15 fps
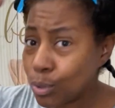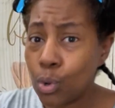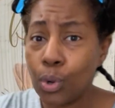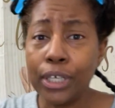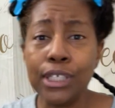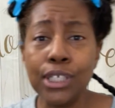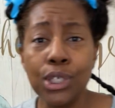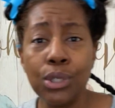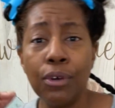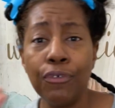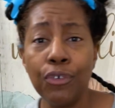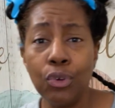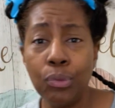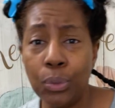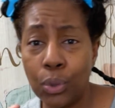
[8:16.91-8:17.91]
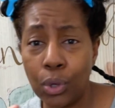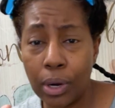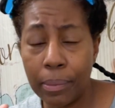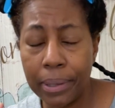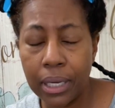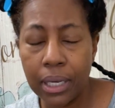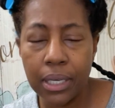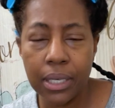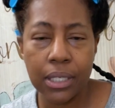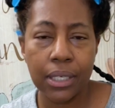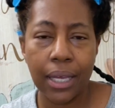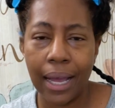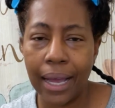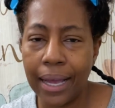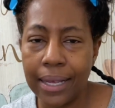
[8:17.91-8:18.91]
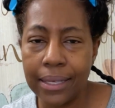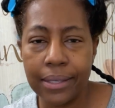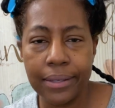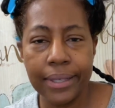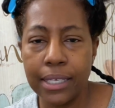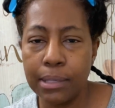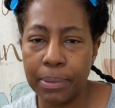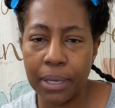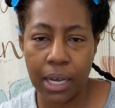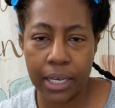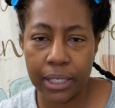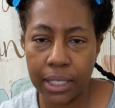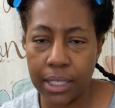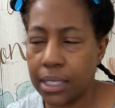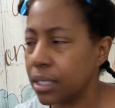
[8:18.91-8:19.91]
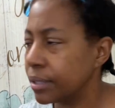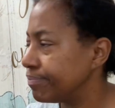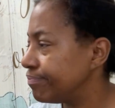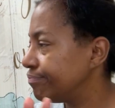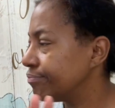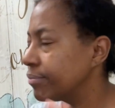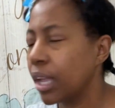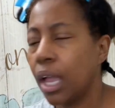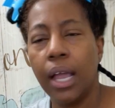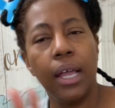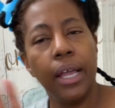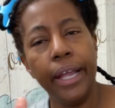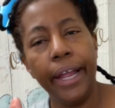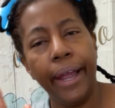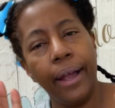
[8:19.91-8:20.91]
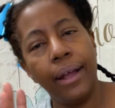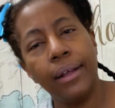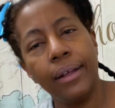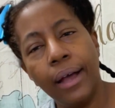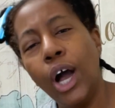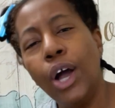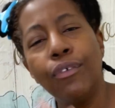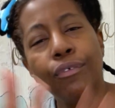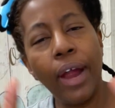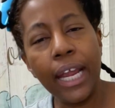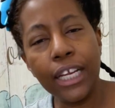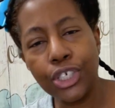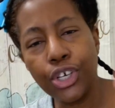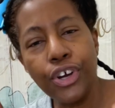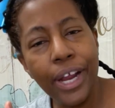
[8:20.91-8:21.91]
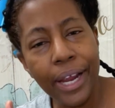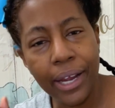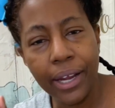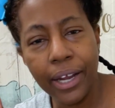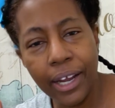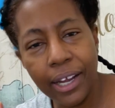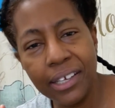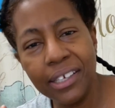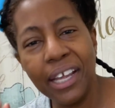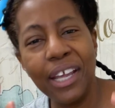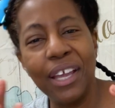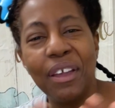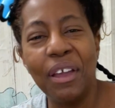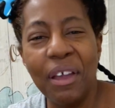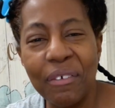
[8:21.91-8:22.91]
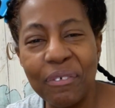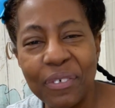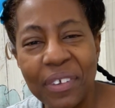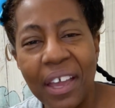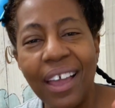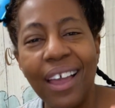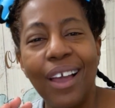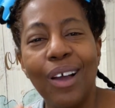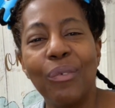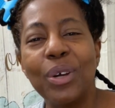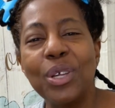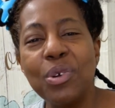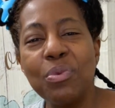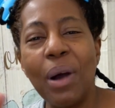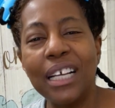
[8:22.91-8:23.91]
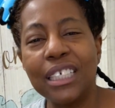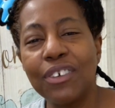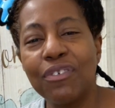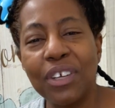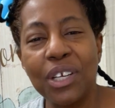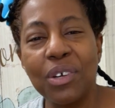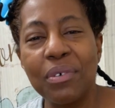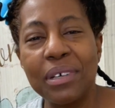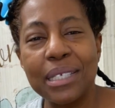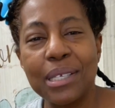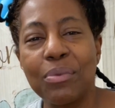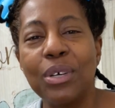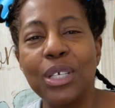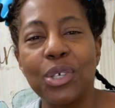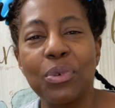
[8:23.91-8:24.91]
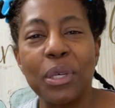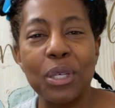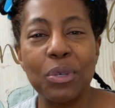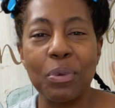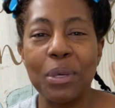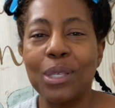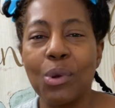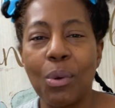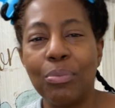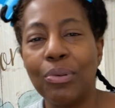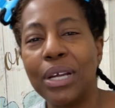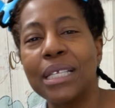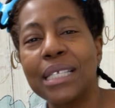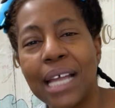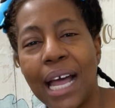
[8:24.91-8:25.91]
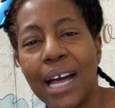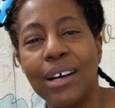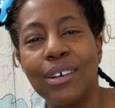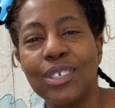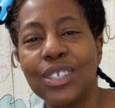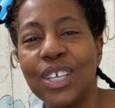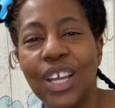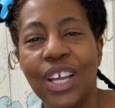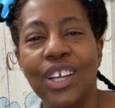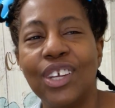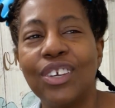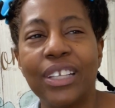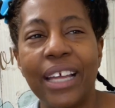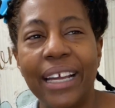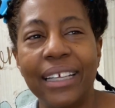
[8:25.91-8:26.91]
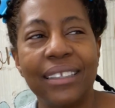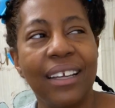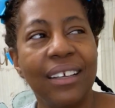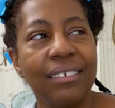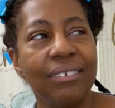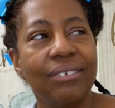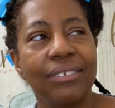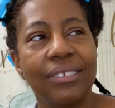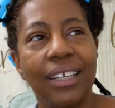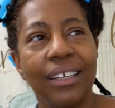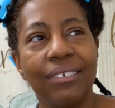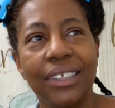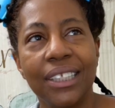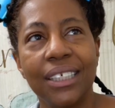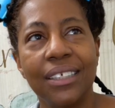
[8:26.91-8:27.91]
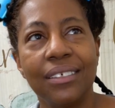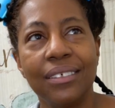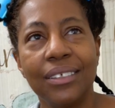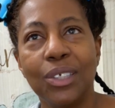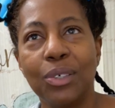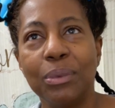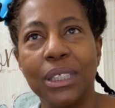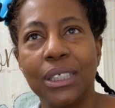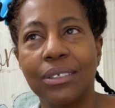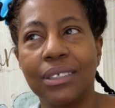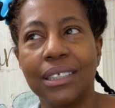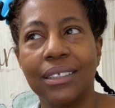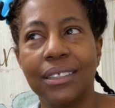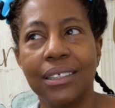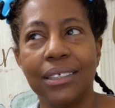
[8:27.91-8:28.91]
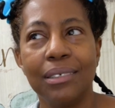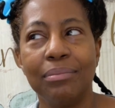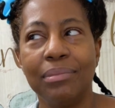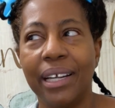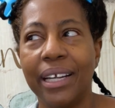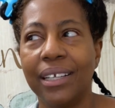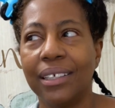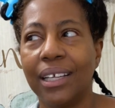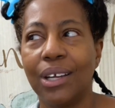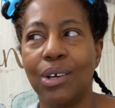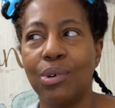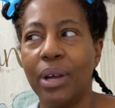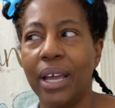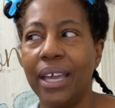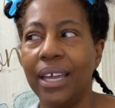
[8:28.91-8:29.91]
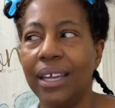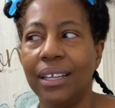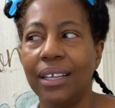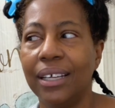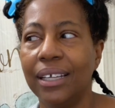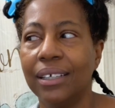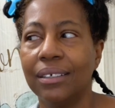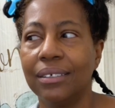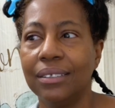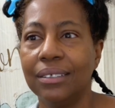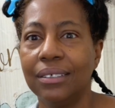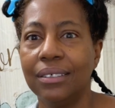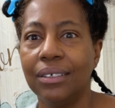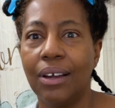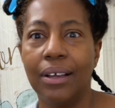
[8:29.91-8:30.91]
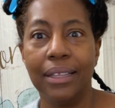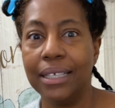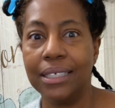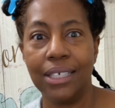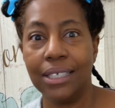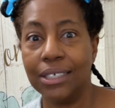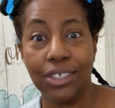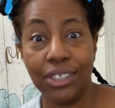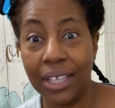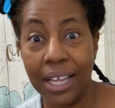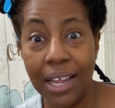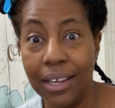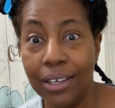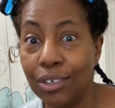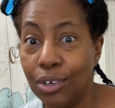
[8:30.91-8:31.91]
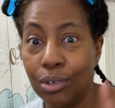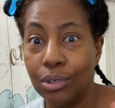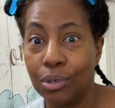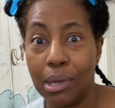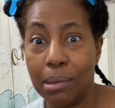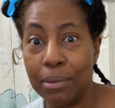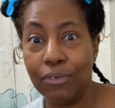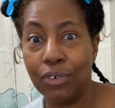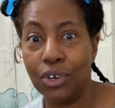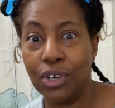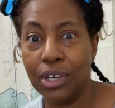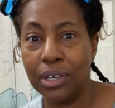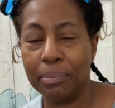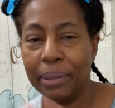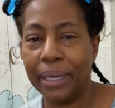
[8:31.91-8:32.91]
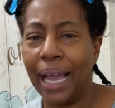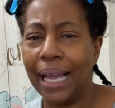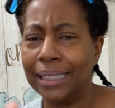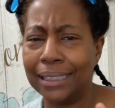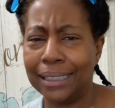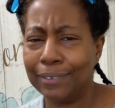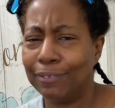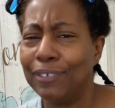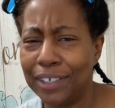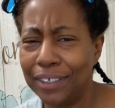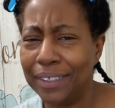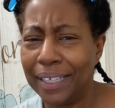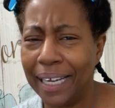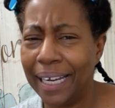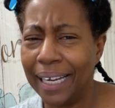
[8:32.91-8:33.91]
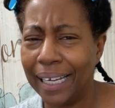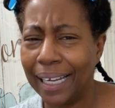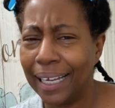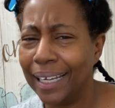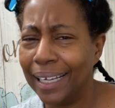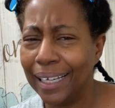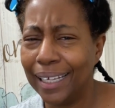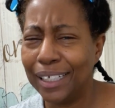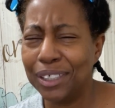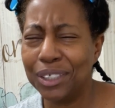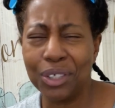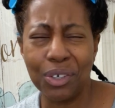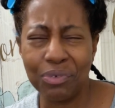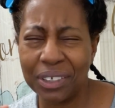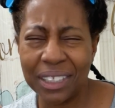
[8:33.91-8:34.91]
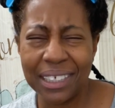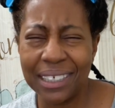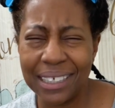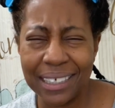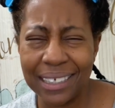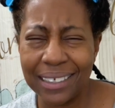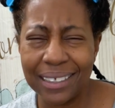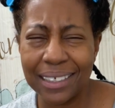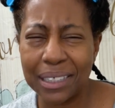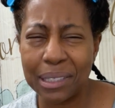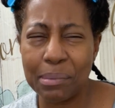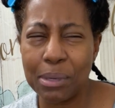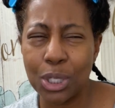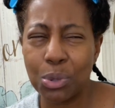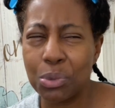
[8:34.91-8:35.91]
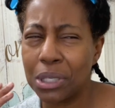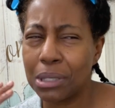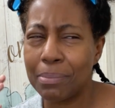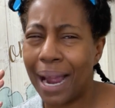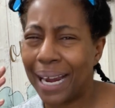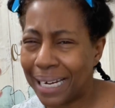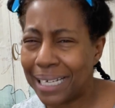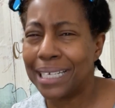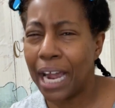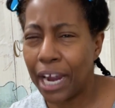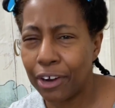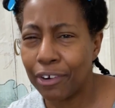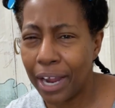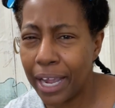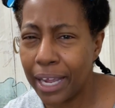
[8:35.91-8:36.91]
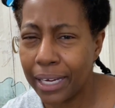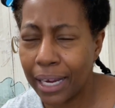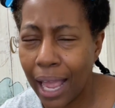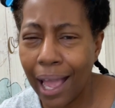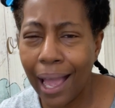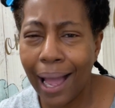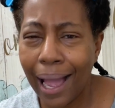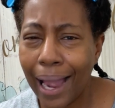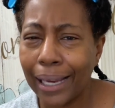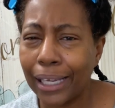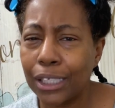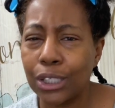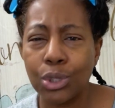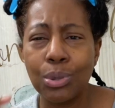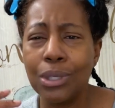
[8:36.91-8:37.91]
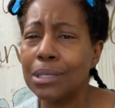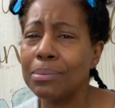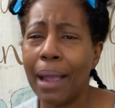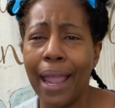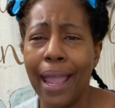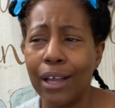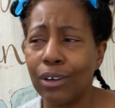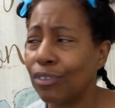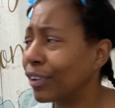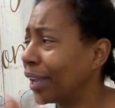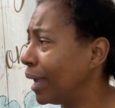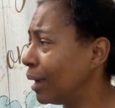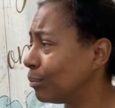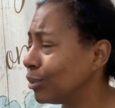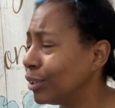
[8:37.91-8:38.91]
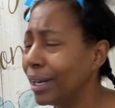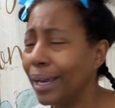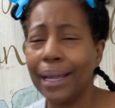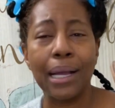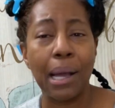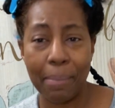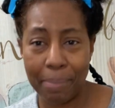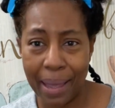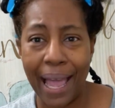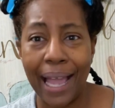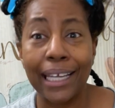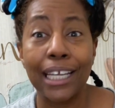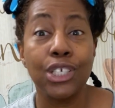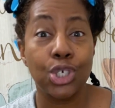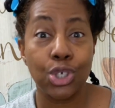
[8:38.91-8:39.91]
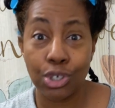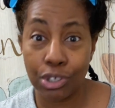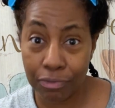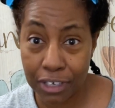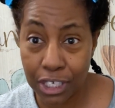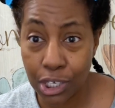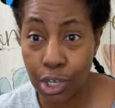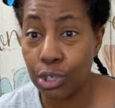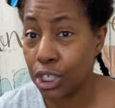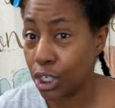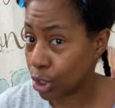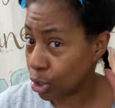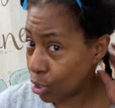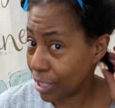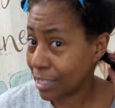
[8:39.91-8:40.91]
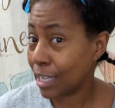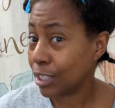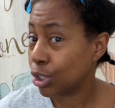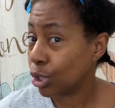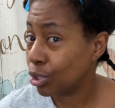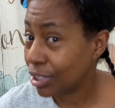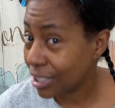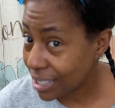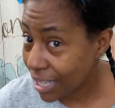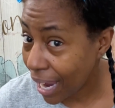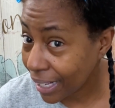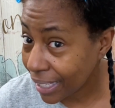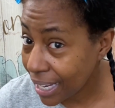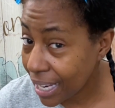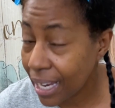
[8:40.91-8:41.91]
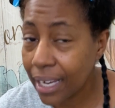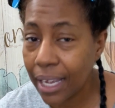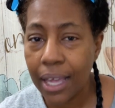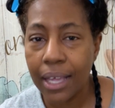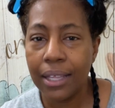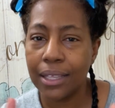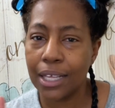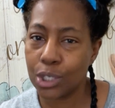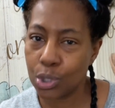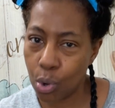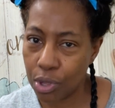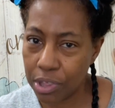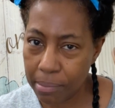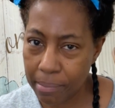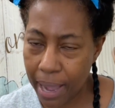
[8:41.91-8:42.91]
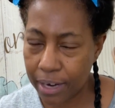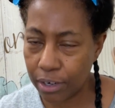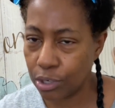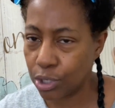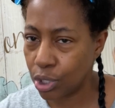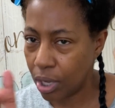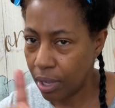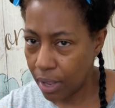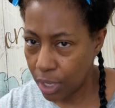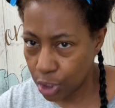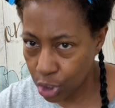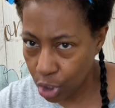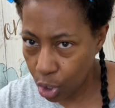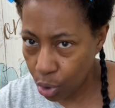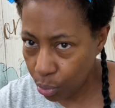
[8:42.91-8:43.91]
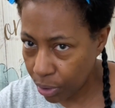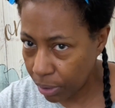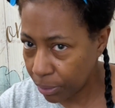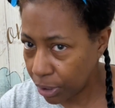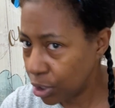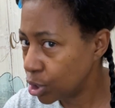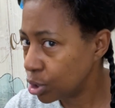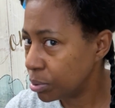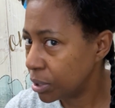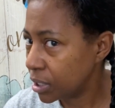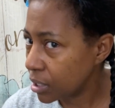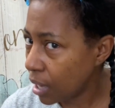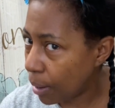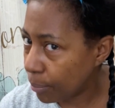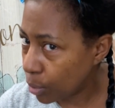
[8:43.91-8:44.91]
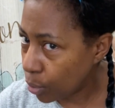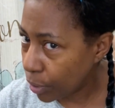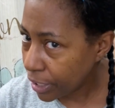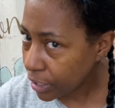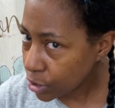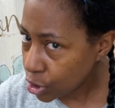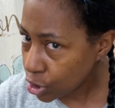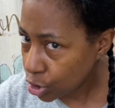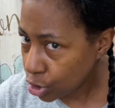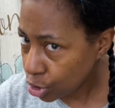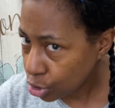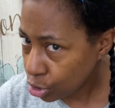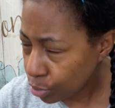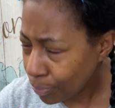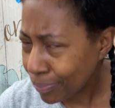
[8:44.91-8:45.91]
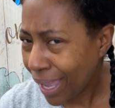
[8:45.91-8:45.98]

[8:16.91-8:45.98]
going to do a few more because, guys, let's be honest. Raise your hand if when you watch a video on someone doing twists or braid styles, you're like, they really gonna show me twisting and braiding their whole head? Like, you know, unless that's your thing, you know, don't get me wrong, but I just feel like you don't really need to see me twist my entire head. I can twist my head off camera and come back and show you the results. As long as I show you the technique, that's all that matters. So what I'm gonna do is I'm gonna do